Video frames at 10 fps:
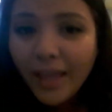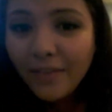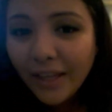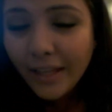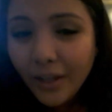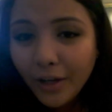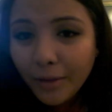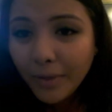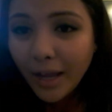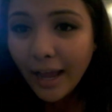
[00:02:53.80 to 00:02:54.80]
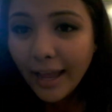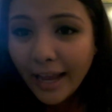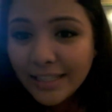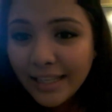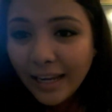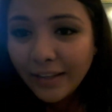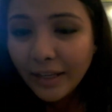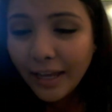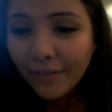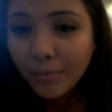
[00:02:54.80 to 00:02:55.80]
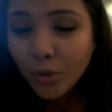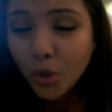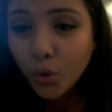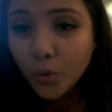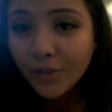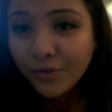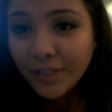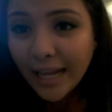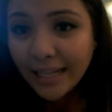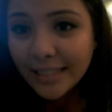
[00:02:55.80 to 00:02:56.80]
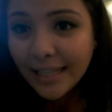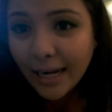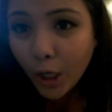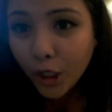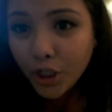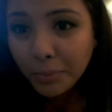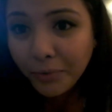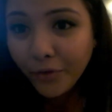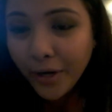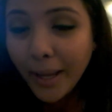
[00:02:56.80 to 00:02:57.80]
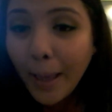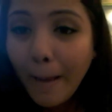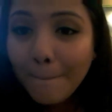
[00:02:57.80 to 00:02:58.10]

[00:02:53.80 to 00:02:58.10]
and then um, I accidentally gave him two different sizes, and I got in trouble for it.